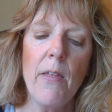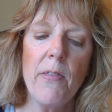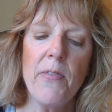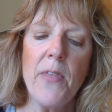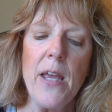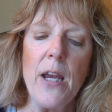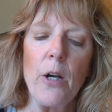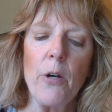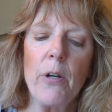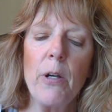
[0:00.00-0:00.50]

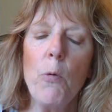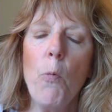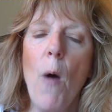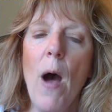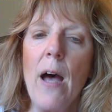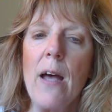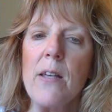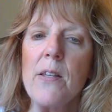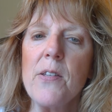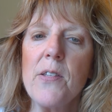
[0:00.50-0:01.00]
There he
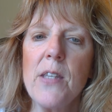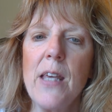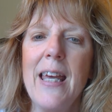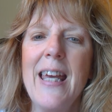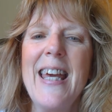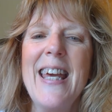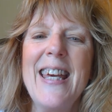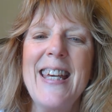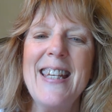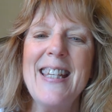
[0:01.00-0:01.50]
was,
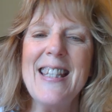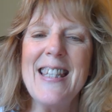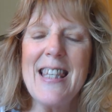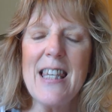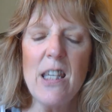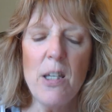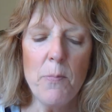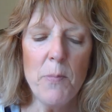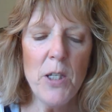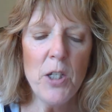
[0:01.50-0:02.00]
his
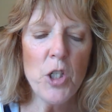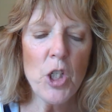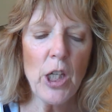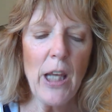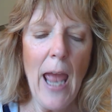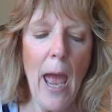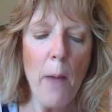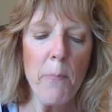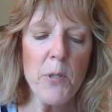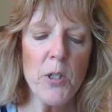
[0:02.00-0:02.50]
image
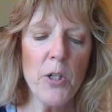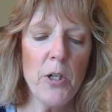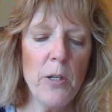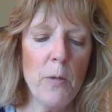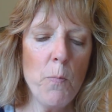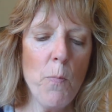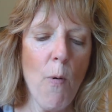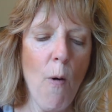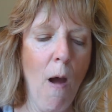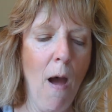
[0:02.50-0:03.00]
captured
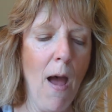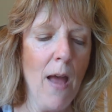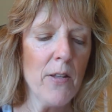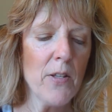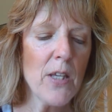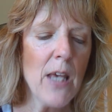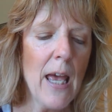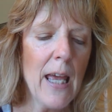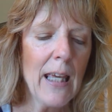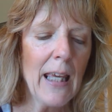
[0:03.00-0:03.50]
in bronze,